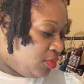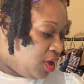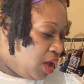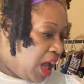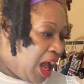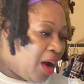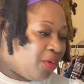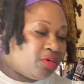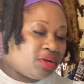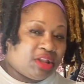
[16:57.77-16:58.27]

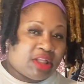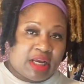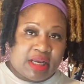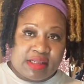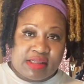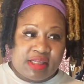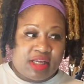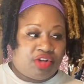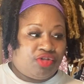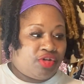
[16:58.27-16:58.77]
I would, like I
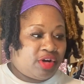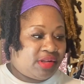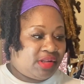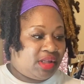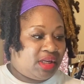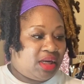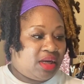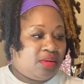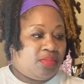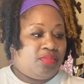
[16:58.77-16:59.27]
said, dress it
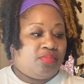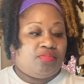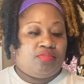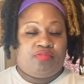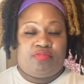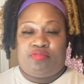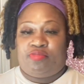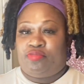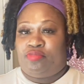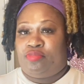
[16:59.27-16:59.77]
up.
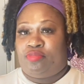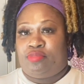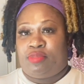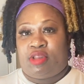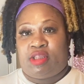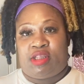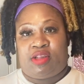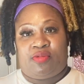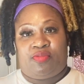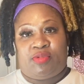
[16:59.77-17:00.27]

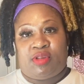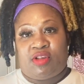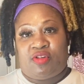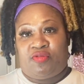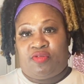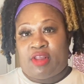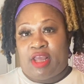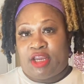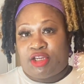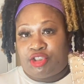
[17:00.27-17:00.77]
This
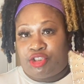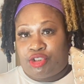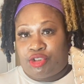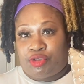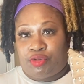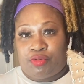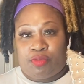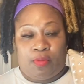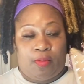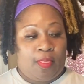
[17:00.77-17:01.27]
flat
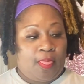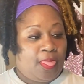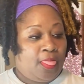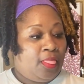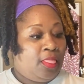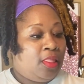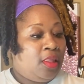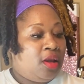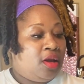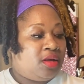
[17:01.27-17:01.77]
shoe,
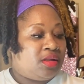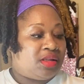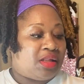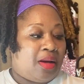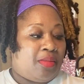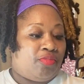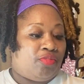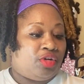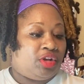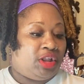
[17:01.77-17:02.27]

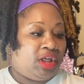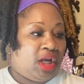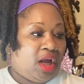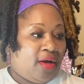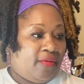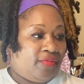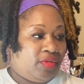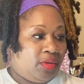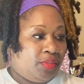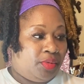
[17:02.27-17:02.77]
something really
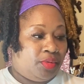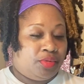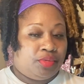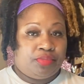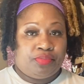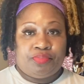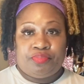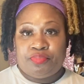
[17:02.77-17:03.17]
comfortable,